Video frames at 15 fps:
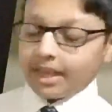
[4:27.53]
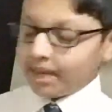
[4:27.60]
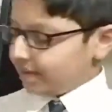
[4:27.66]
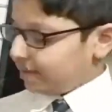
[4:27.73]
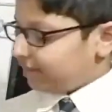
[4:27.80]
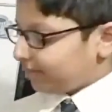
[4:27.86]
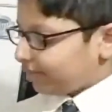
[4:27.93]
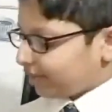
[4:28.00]

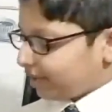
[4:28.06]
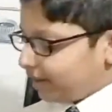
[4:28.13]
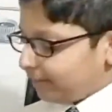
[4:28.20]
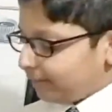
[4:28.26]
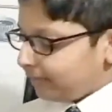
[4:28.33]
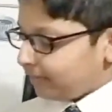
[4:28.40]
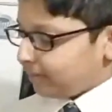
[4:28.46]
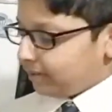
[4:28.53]
I'll just
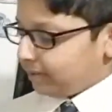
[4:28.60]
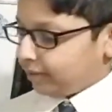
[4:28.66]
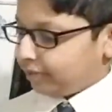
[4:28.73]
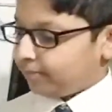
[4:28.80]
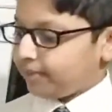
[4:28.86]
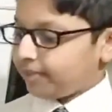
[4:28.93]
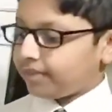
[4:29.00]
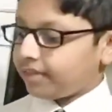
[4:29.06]
come,
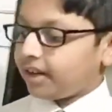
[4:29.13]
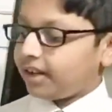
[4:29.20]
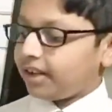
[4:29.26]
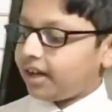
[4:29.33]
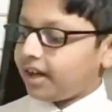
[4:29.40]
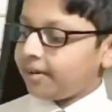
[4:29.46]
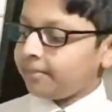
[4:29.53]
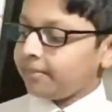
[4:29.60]
dismiss the
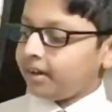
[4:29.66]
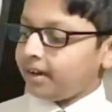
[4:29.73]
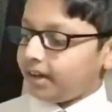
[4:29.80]
alarm